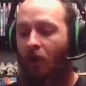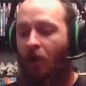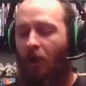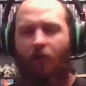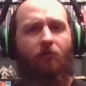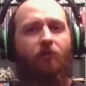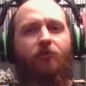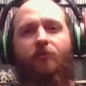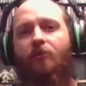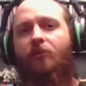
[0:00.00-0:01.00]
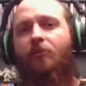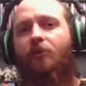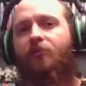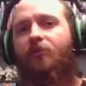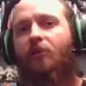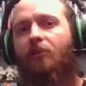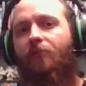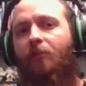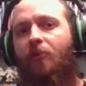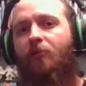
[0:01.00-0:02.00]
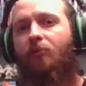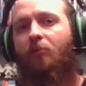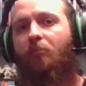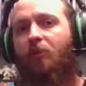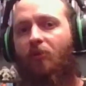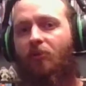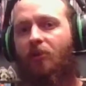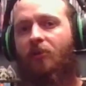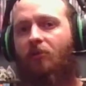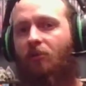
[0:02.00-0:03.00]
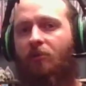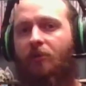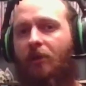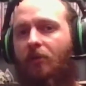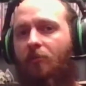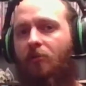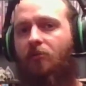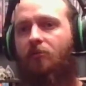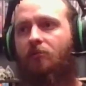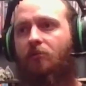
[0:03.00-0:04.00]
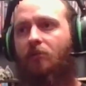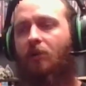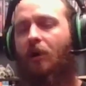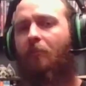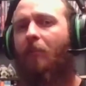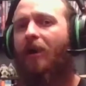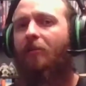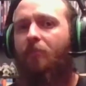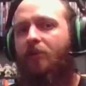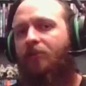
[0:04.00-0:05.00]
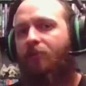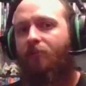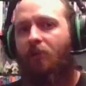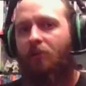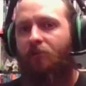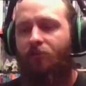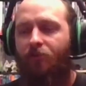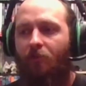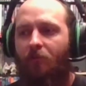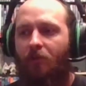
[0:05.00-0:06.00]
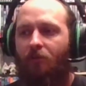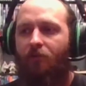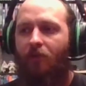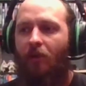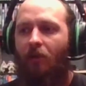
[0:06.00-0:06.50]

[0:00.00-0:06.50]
I don't know necessarily if I'm going to do the building on camera. I might, because I feel like there's some things that